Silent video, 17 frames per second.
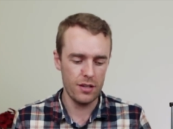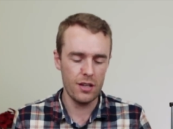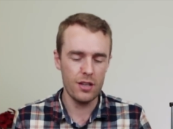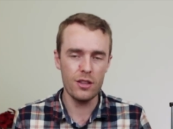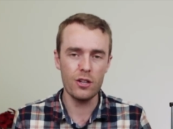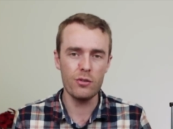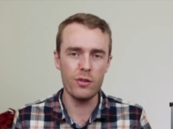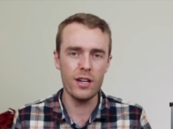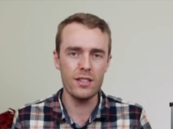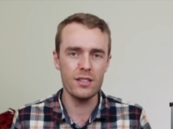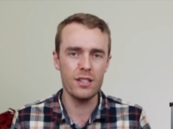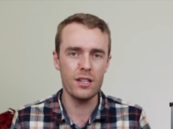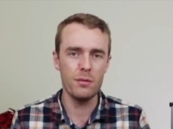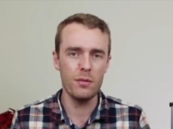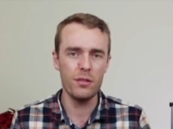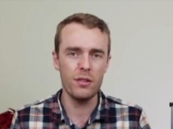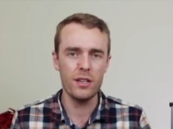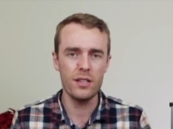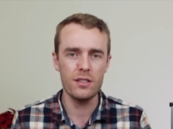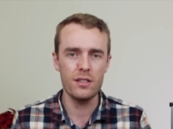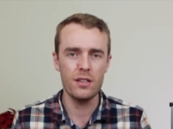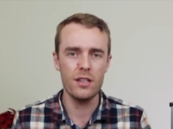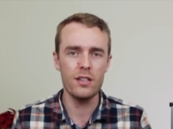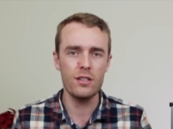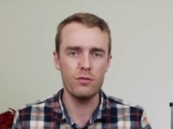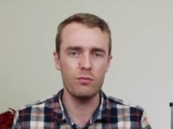in the grand scheme of things,
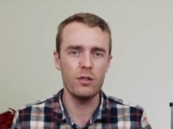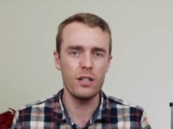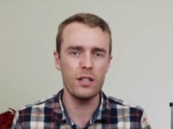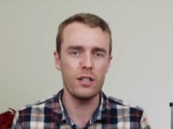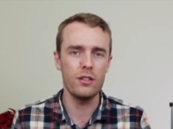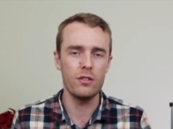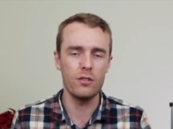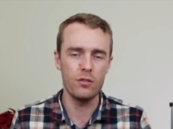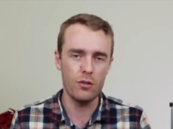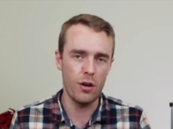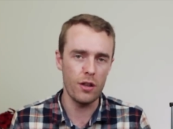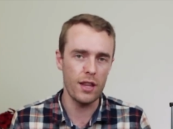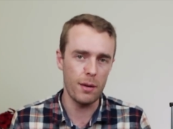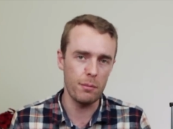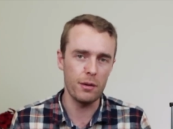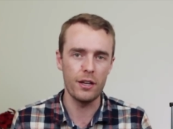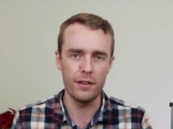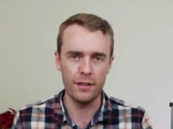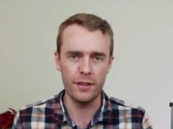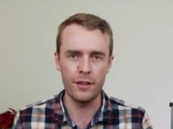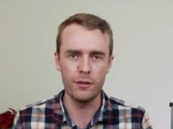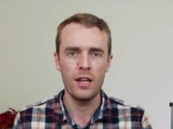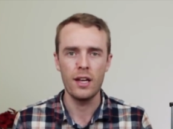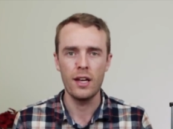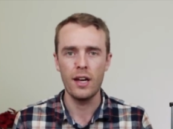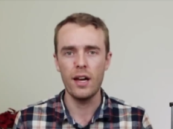it's really not that big a
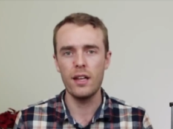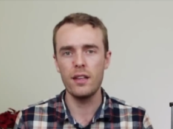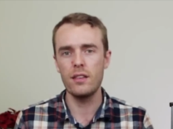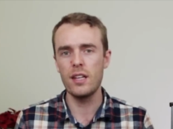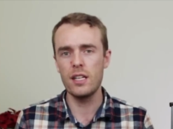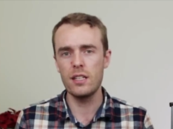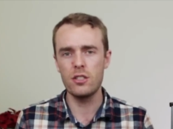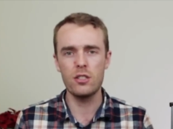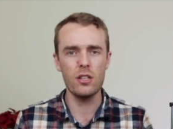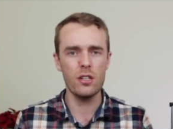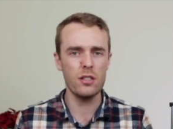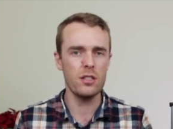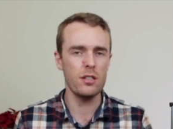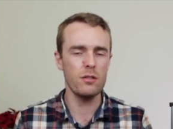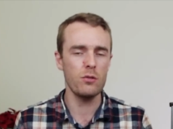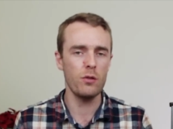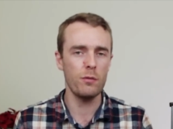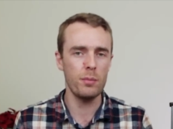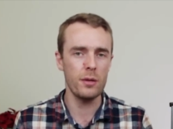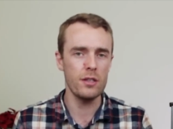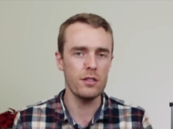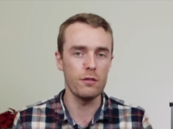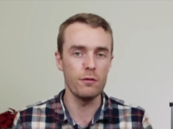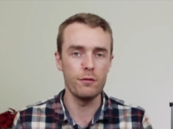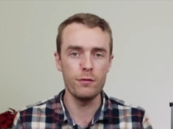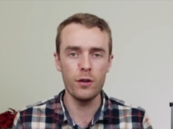deal. And there does seem to have been
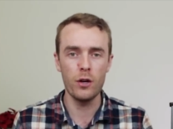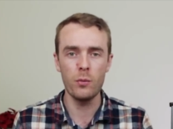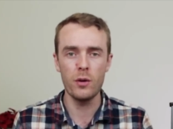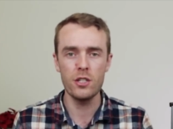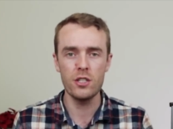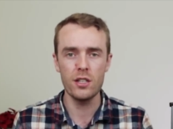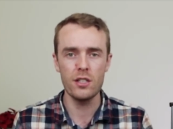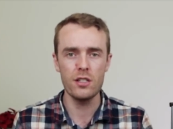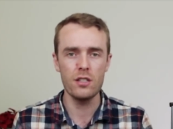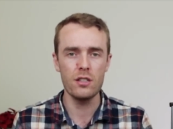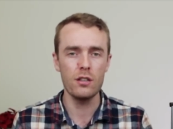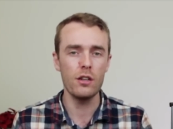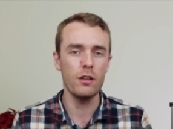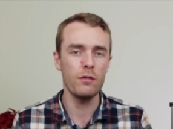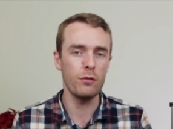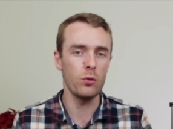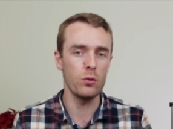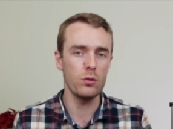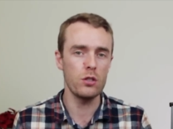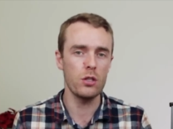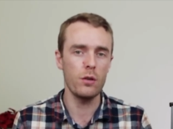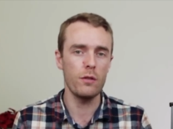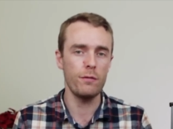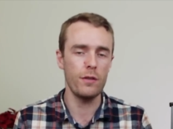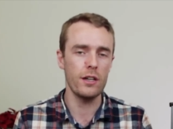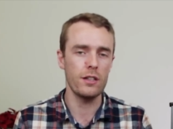some firmware changes that have
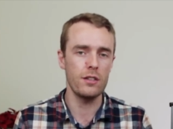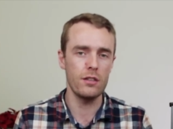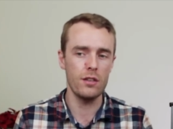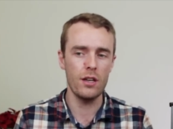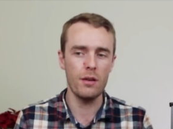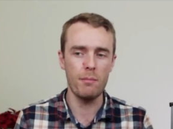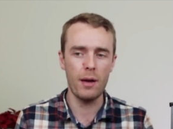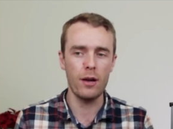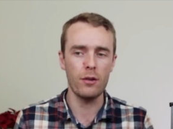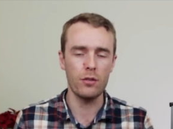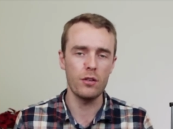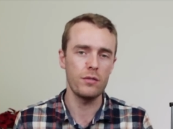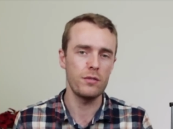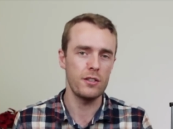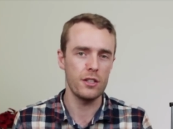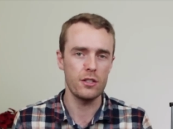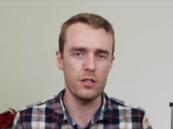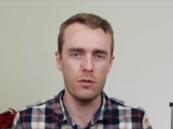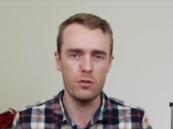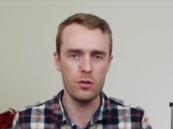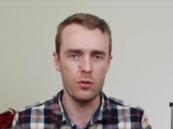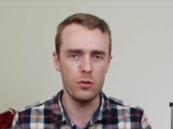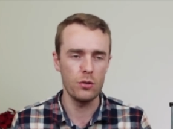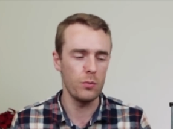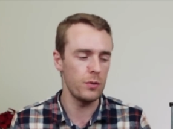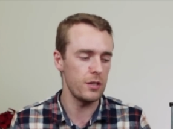also affected the amount of
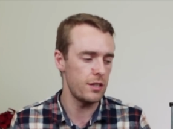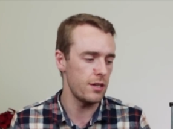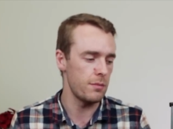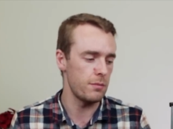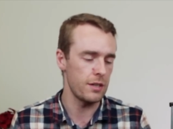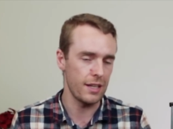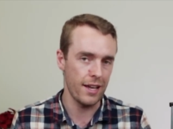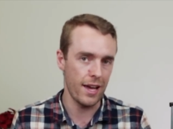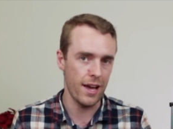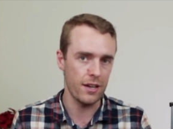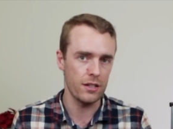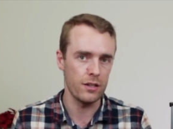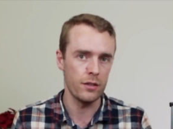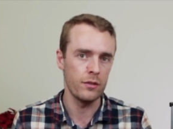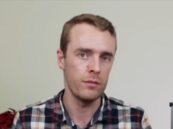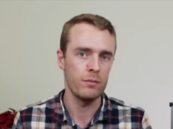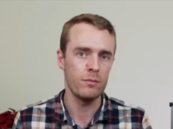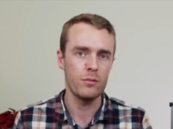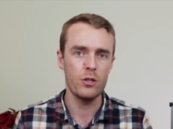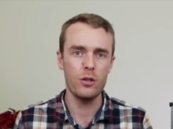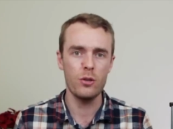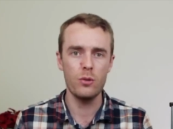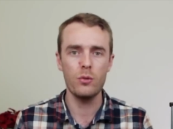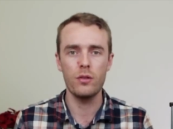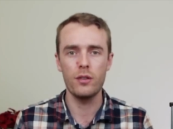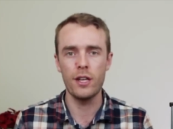602 that we seem to get.
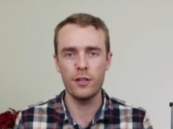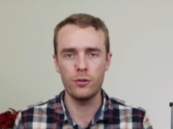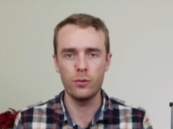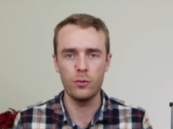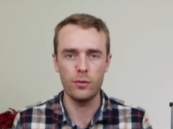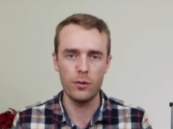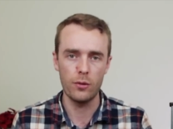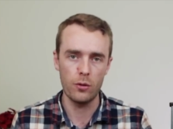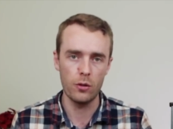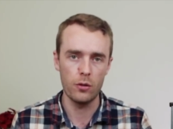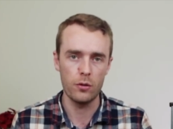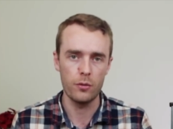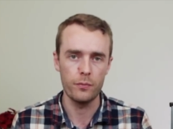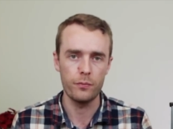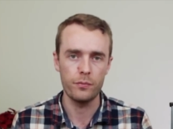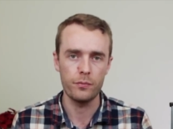So that's also good.